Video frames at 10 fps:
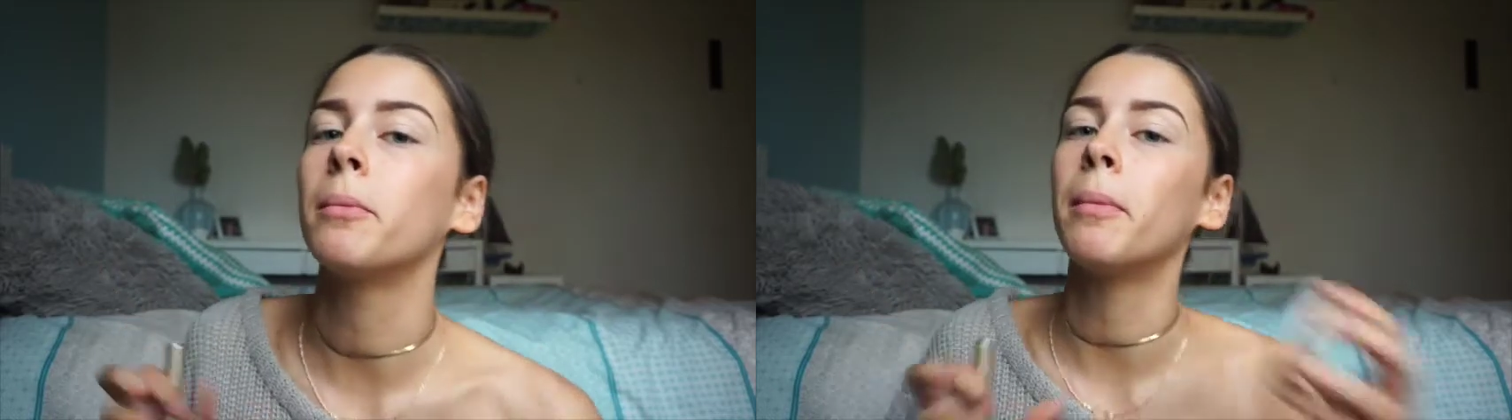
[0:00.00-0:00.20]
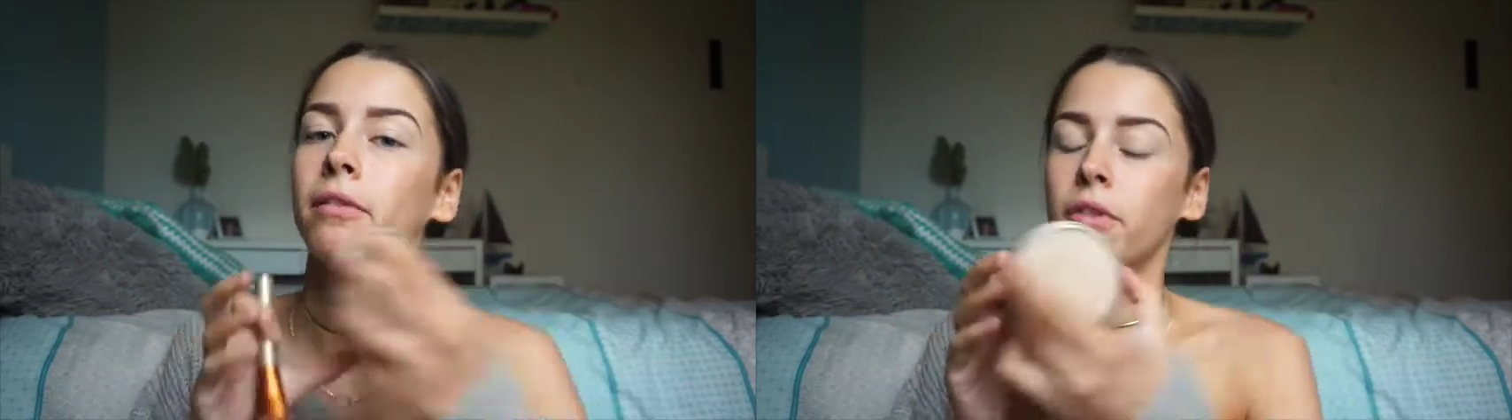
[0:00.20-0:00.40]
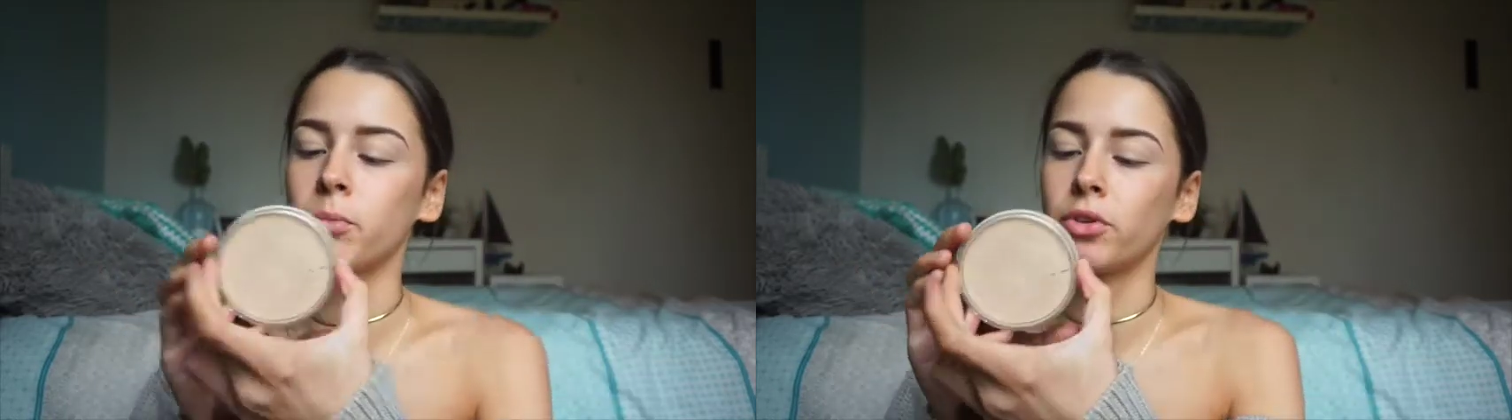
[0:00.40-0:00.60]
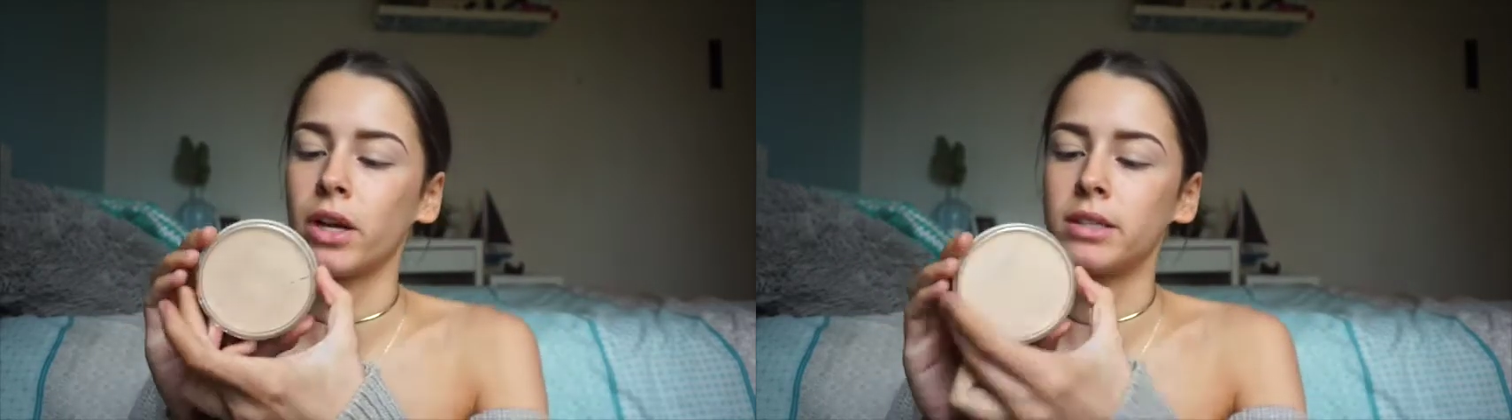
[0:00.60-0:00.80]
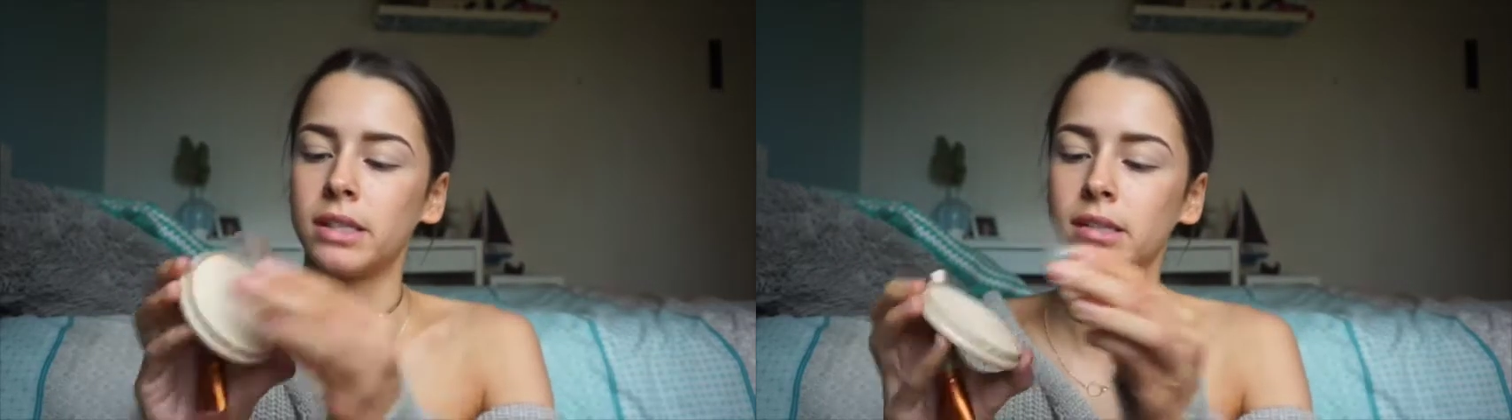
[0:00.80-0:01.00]
my Rimmel
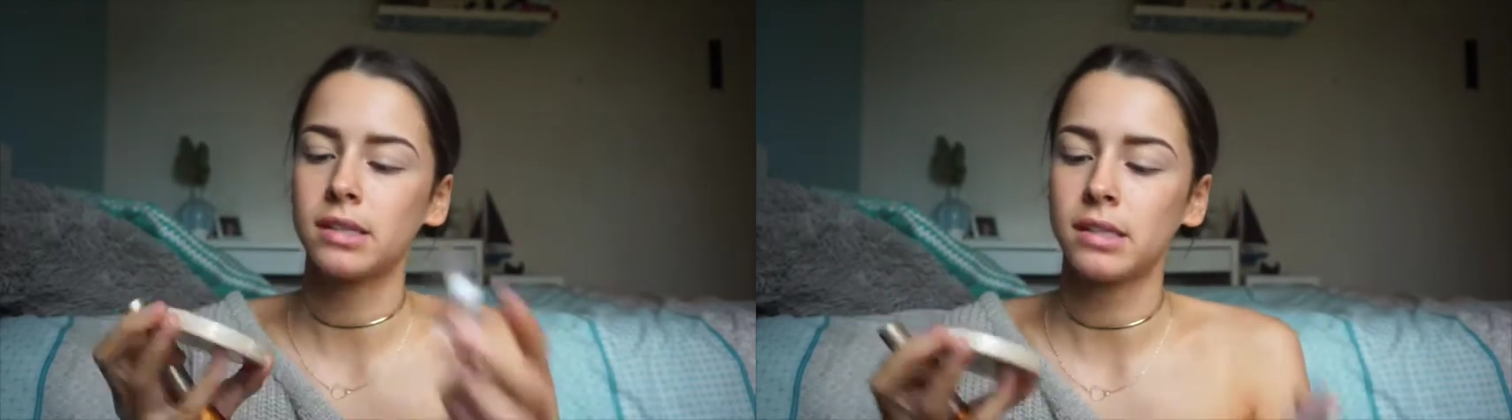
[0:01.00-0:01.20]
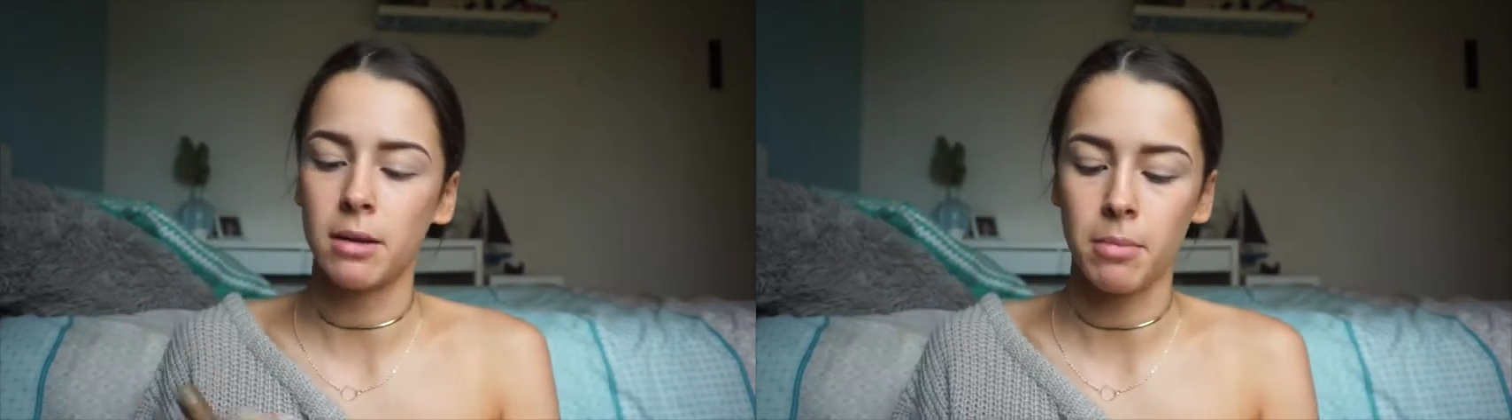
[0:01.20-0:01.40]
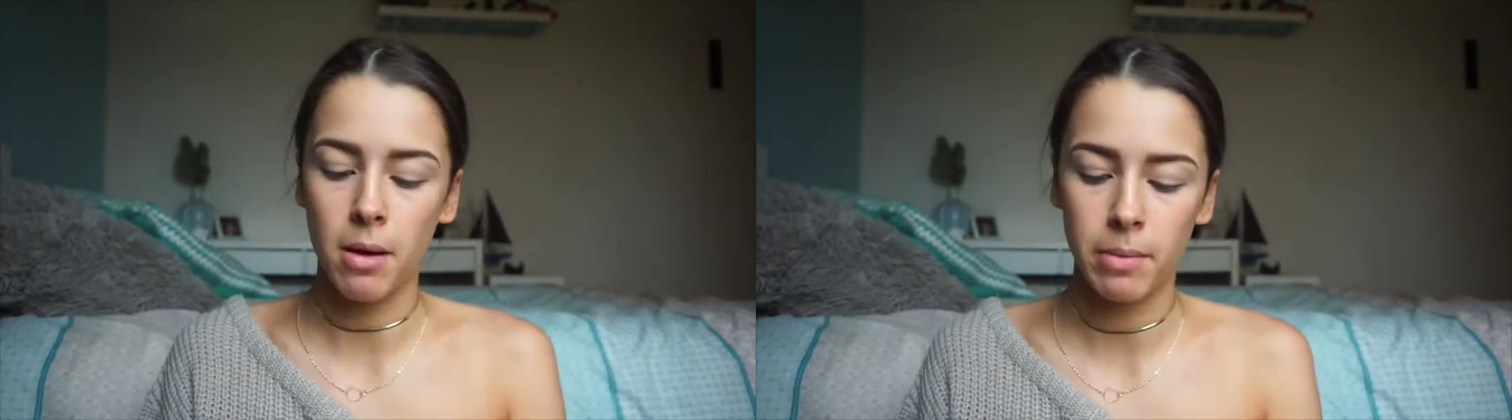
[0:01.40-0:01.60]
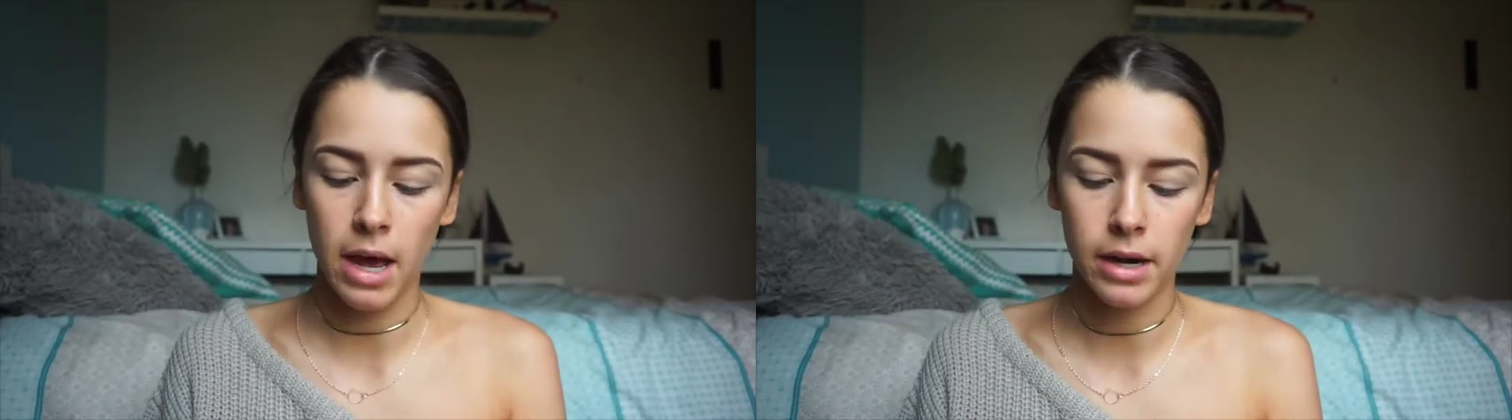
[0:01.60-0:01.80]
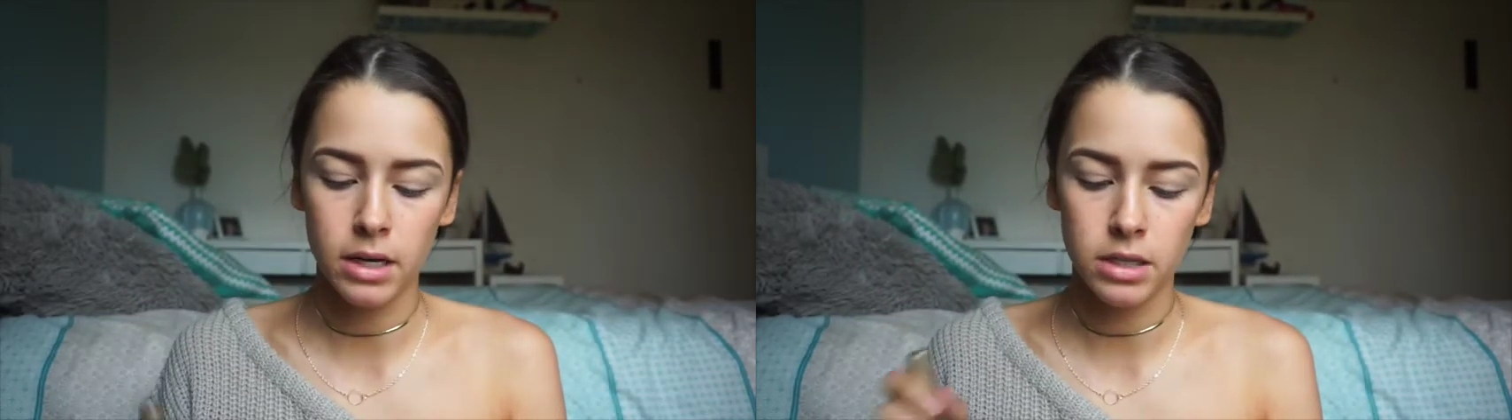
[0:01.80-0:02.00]
London Stay Matte
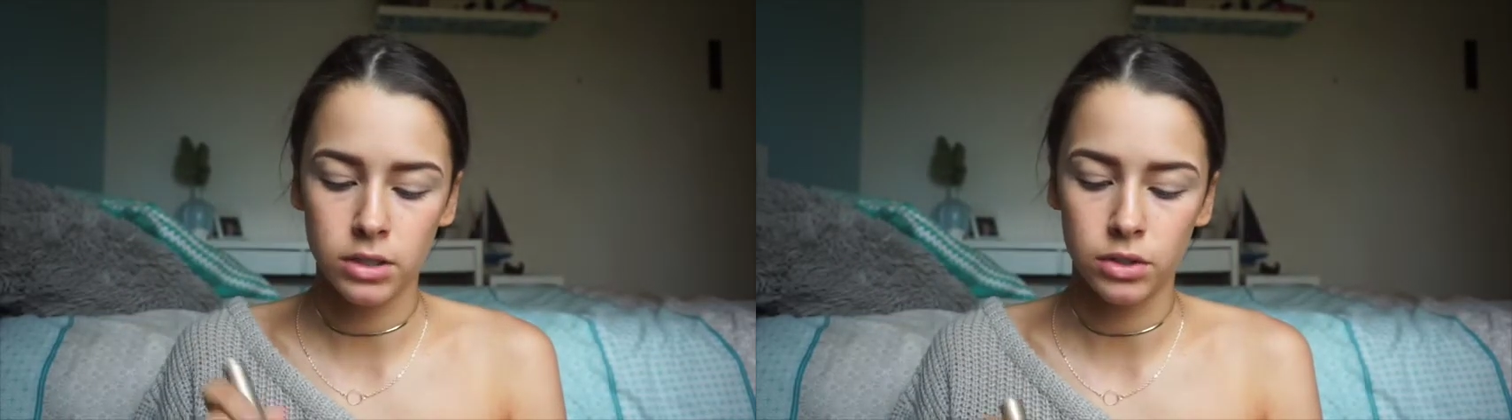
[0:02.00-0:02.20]
powder